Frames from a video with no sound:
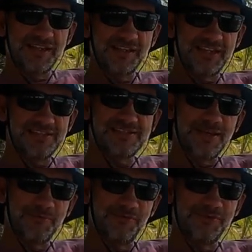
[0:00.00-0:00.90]
I think
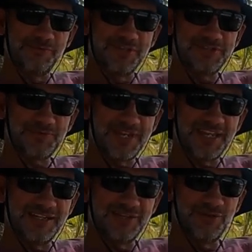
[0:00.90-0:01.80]
some of the ones we
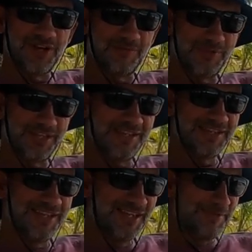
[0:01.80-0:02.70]
had in Colombia
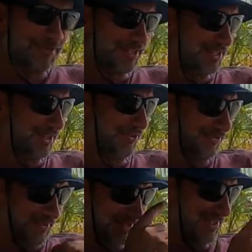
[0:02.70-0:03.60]
but
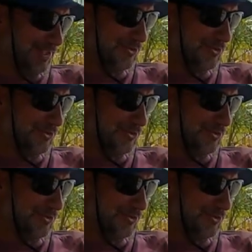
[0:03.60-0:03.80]
definitely